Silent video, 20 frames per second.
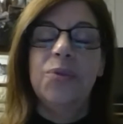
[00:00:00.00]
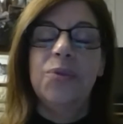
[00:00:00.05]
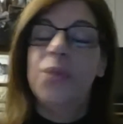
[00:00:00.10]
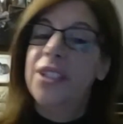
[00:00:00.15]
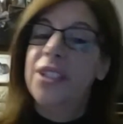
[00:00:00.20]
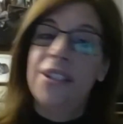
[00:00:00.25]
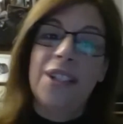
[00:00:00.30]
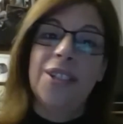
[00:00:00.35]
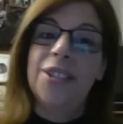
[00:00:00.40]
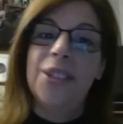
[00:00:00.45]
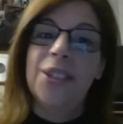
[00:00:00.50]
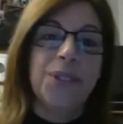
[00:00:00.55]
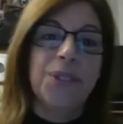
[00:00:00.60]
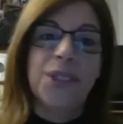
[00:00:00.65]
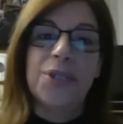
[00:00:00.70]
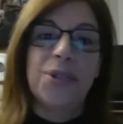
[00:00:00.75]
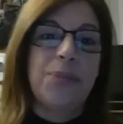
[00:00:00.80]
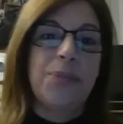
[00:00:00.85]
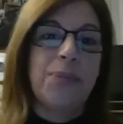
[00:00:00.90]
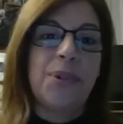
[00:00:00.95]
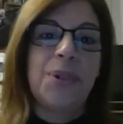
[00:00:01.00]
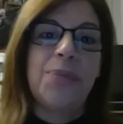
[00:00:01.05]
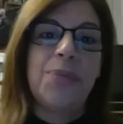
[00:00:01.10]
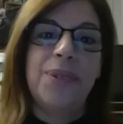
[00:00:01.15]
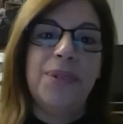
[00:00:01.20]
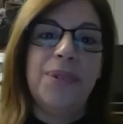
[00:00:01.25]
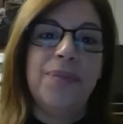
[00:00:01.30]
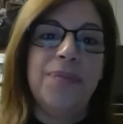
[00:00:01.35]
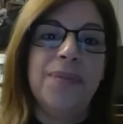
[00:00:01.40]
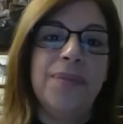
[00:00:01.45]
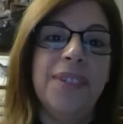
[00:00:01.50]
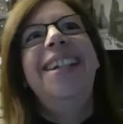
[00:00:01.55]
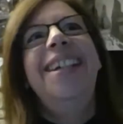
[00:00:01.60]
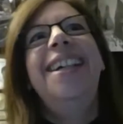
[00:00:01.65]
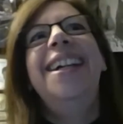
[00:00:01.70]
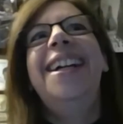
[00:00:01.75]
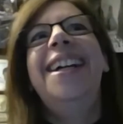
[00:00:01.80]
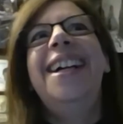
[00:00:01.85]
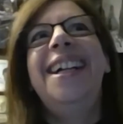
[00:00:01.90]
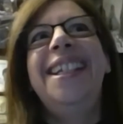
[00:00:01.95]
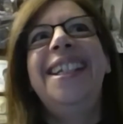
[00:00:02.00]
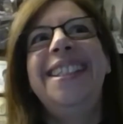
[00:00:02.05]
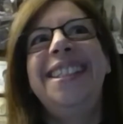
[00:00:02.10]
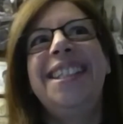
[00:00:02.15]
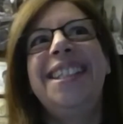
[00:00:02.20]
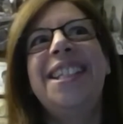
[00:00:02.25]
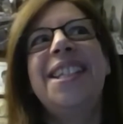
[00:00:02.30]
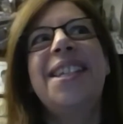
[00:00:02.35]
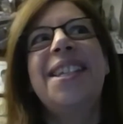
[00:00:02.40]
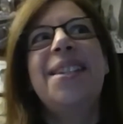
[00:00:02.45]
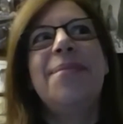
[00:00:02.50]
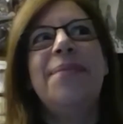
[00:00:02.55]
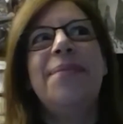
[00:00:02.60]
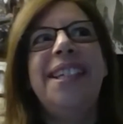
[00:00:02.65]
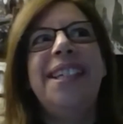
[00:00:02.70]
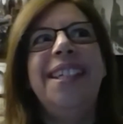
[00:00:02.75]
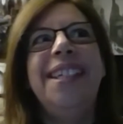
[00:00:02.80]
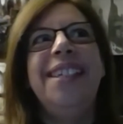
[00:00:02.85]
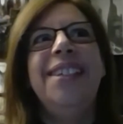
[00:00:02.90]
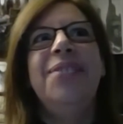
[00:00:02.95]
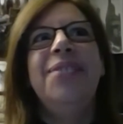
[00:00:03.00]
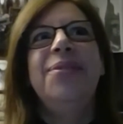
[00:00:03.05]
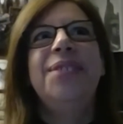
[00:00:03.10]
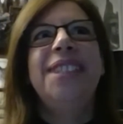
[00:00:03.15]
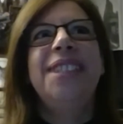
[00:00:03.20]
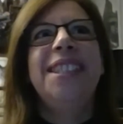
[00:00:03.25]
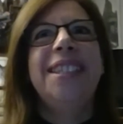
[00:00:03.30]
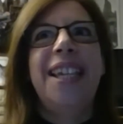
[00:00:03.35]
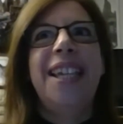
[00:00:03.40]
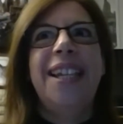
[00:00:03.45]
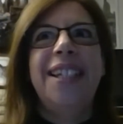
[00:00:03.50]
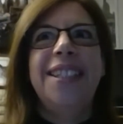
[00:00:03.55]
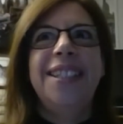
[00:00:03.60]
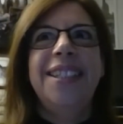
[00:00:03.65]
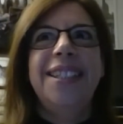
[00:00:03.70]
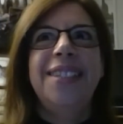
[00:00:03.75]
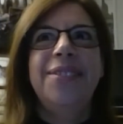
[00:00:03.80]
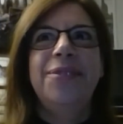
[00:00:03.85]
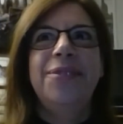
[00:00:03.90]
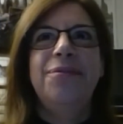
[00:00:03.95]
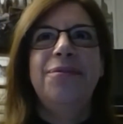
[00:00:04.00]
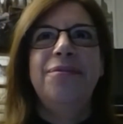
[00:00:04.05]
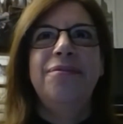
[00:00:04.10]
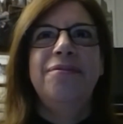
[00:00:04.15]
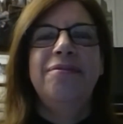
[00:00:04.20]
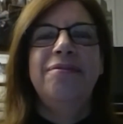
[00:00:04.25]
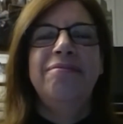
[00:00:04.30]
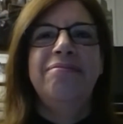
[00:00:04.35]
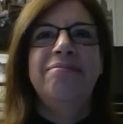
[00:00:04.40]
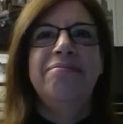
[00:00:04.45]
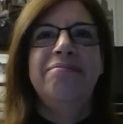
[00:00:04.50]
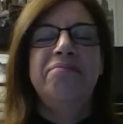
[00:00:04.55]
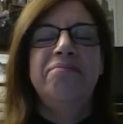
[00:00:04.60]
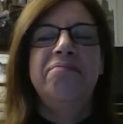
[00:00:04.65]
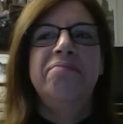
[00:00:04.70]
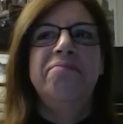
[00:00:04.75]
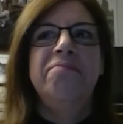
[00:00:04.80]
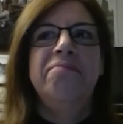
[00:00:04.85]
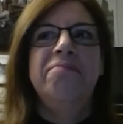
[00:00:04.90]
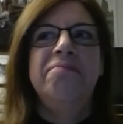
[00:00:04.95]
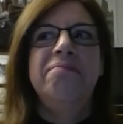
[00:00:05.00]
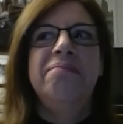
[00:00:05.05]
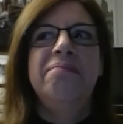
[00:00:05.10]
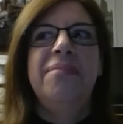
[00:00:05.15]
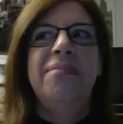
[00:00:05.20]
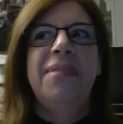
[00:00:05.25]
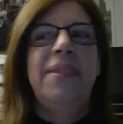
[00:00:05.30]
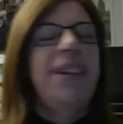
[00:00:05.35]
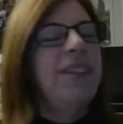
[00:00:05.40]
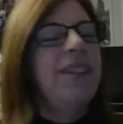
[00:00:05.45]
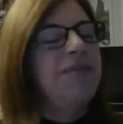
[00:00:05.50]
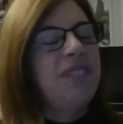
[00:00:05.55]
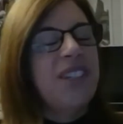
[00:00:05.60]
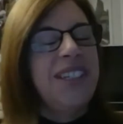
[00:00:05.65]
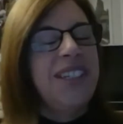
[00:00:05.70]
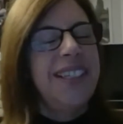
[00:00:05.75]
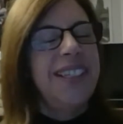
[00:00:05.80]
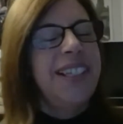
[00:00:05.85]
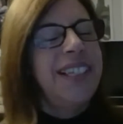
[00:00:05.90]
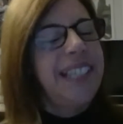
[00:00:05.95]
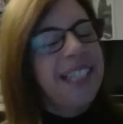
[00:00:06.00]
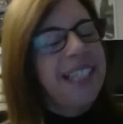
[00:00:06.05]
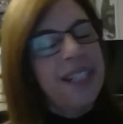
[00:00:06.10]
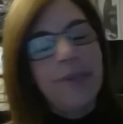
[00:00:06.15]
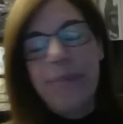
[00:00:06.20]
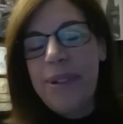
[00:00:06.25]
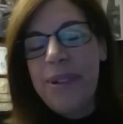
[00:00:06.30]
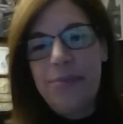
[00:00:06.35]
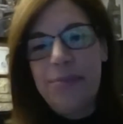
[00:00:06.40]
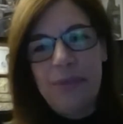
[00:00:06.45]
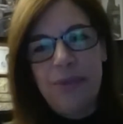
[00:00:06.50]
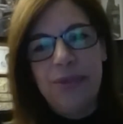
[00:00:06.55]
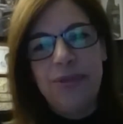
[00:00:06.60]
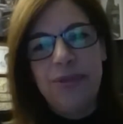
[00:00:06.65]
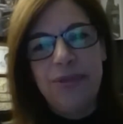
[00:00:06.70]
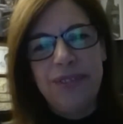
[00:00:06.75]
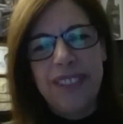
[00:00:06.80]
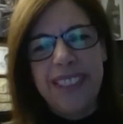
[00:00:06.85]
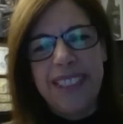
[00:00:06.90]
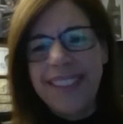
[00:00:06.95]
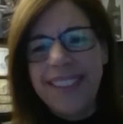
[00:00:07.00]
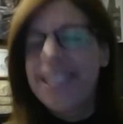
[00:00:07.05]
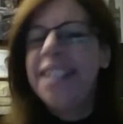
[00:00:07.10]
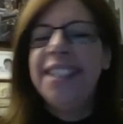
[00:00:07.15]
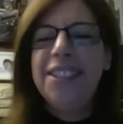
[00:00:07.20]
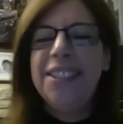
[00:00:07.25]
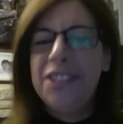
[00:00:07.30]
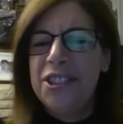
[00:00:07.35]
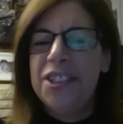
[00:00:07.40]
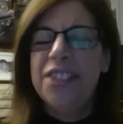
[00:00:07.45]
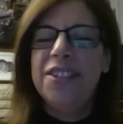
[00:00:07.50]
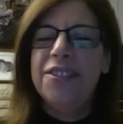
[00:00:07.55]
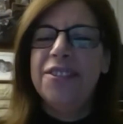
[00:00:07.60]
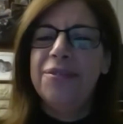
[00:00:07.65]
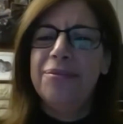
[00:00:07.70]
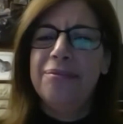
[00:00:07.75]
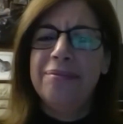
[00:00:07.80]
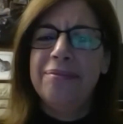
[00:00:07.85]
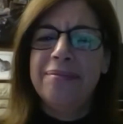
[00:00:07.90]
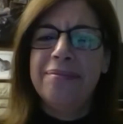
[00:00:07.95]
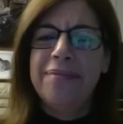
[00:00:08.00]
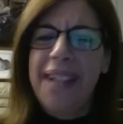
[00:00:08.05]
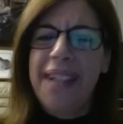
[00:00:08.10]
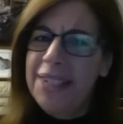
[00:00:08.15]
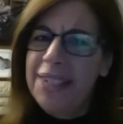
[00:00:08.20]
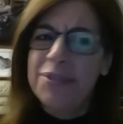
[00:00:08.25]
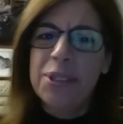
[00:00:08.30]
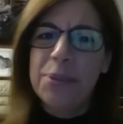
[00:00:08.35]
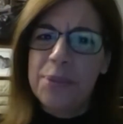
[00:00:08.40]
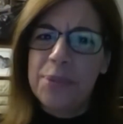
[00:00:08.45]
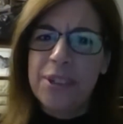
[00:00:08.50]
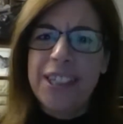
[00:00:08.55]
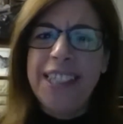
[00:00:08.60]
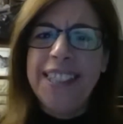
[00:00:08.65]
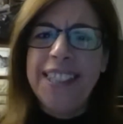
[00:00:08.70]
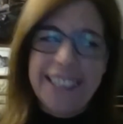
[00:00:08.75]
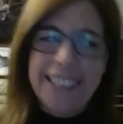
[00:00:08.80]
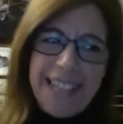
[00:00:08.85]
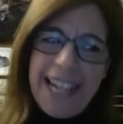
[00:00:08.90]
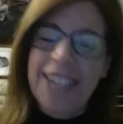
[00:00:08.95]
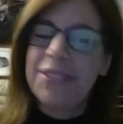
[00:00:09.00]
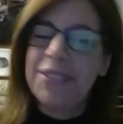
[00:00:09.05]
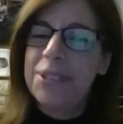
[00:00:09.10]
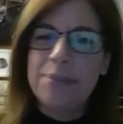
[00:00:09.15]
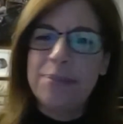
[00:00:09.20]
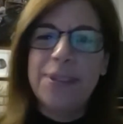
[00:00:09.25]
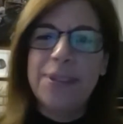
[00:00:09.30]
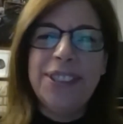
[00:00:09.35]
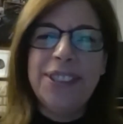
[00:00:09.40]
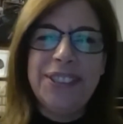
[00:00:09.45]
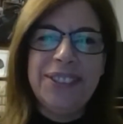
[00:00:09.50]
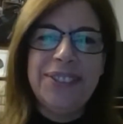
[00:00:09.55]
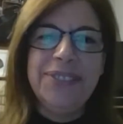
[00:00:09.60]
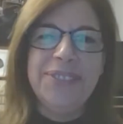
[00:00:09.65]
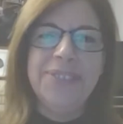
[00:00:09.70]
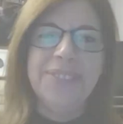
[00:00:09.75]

no longer a problem. And to me, it was a case of, I've done a little bit more than teach you how to breathe and how to move.